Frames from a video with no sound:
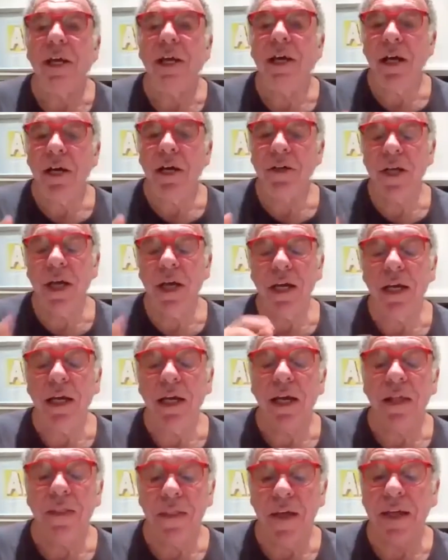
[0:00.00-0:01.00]
Okay,
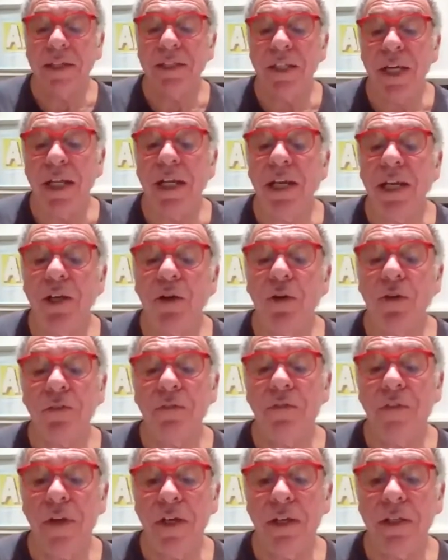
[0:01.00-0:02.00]
that tingling you can
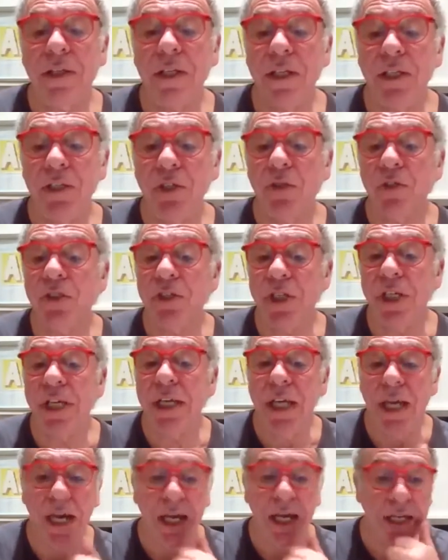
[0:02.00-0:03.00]
feel is your
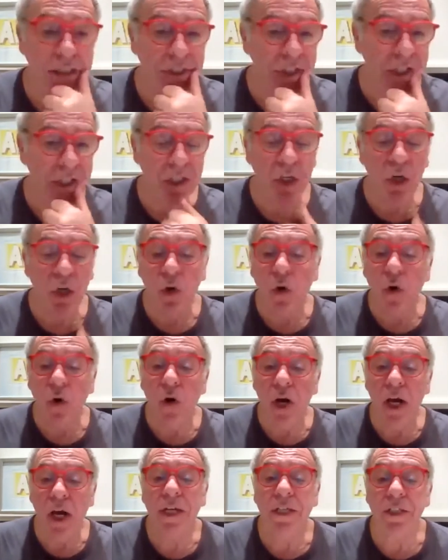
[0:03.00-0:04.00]
chi energy, the
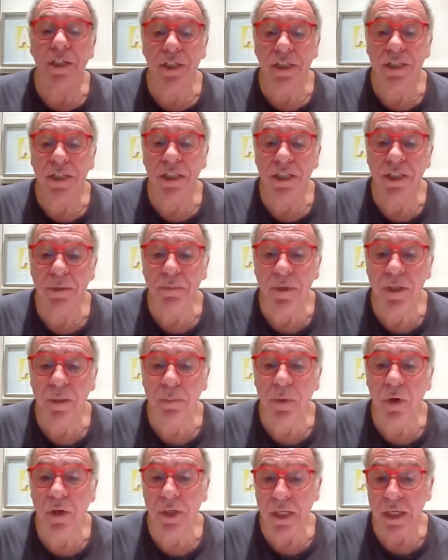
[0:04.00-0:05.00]
core energy system in the
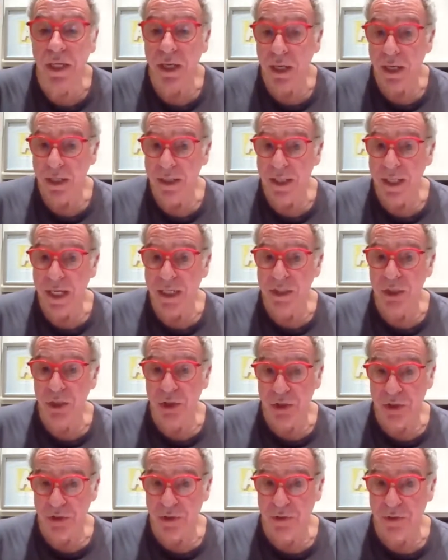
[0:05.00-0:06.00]
body.
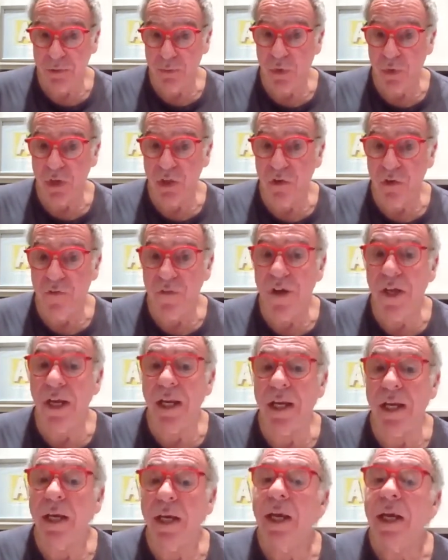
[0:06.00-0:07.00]
That's what you're
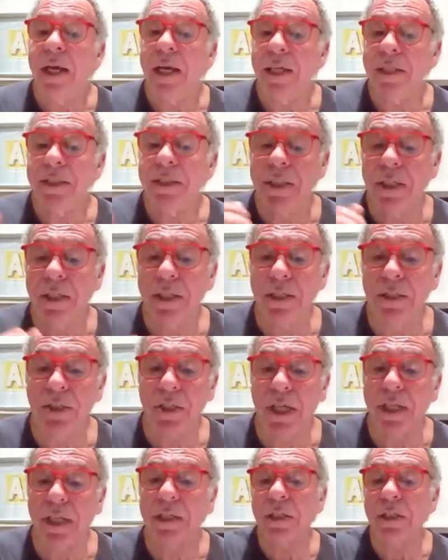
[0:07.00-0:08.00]
feeling. It's a
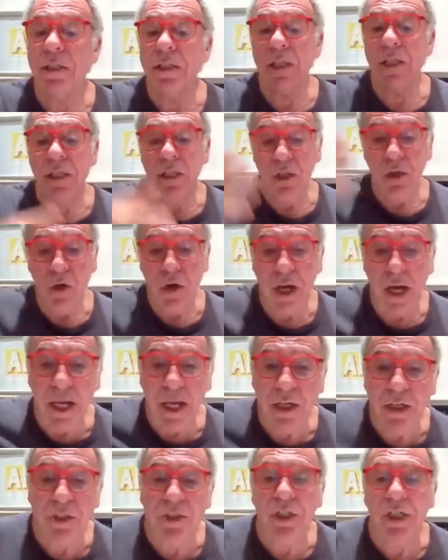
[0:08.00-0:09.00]
signal that your
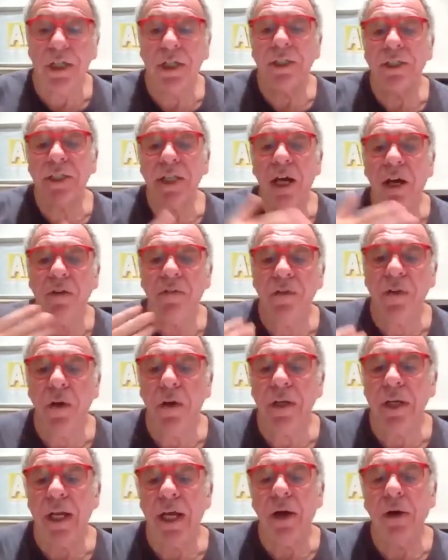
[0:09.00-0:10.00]
energy is now
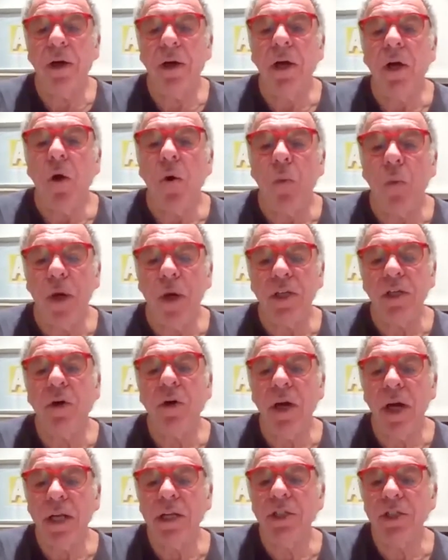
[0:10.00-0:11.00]
flowing. Now, when your
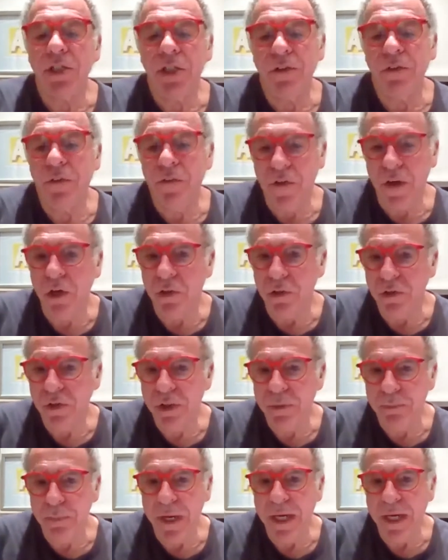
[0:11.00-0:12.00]
energy
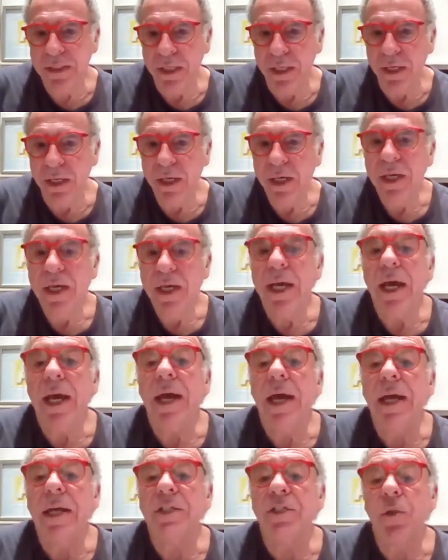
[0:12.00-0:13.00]
flows better,
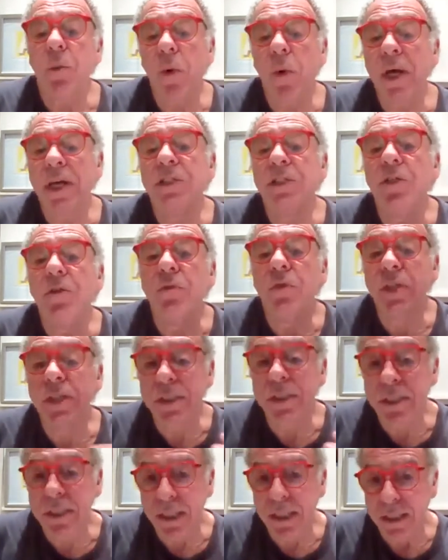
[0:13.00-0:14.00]
it's a way to
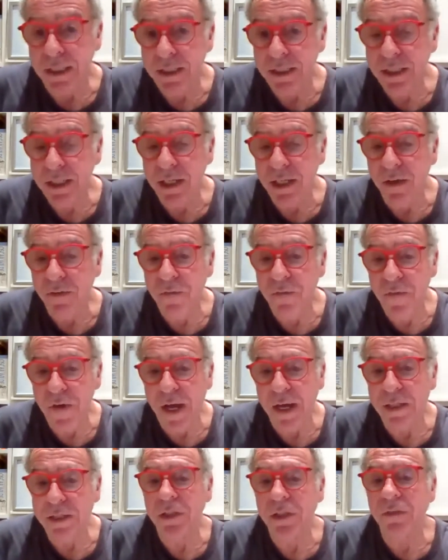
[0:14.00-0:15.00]
resist the
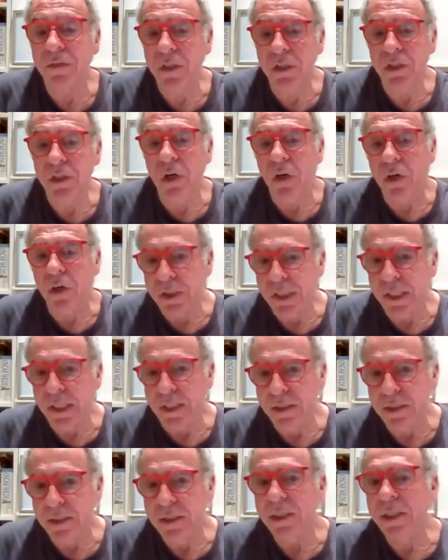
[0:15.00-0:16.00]
effect of the
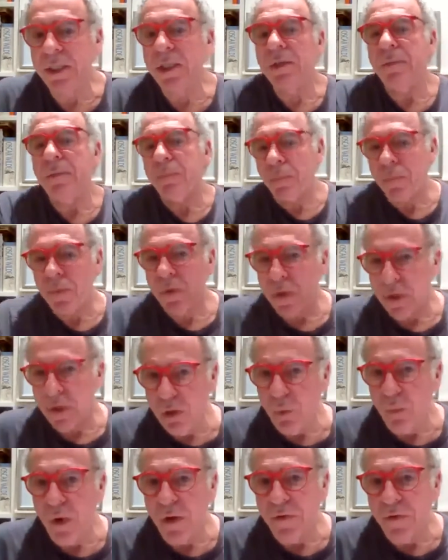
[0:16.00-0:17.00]
toxins that we're